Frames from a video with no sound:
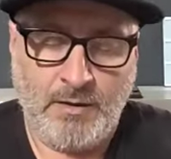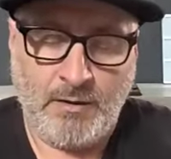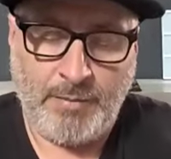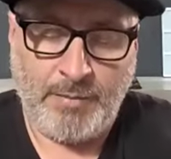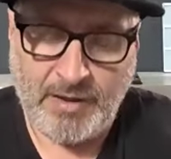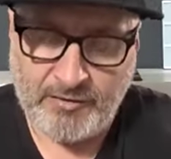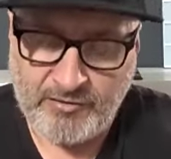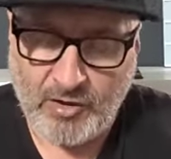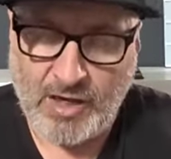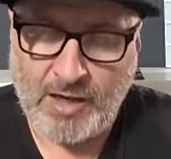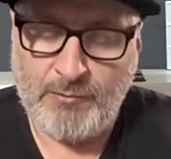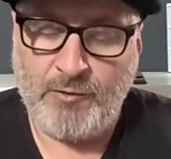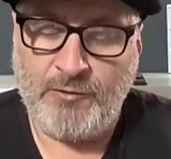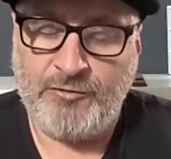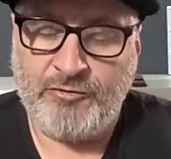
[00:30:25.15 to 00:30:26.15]
Bit of time
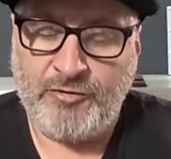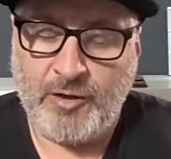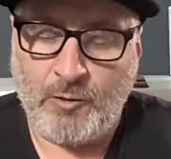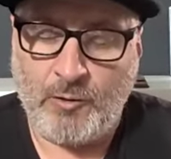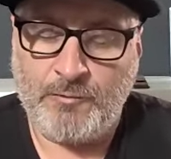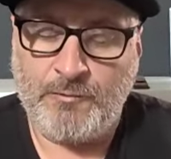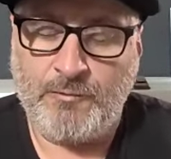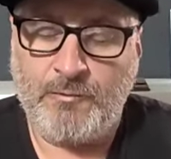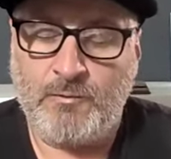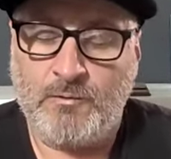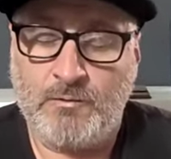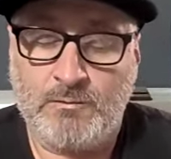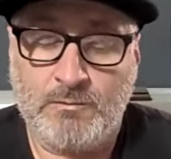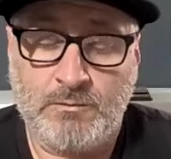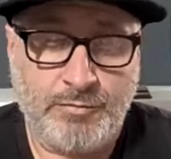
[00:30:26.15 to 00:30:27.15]
with self.
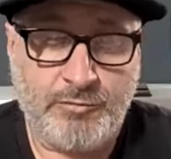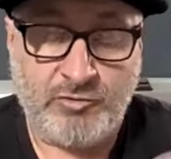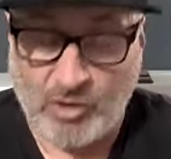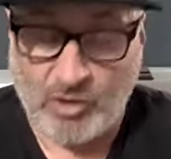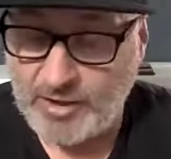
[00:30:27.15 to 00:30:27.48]
Try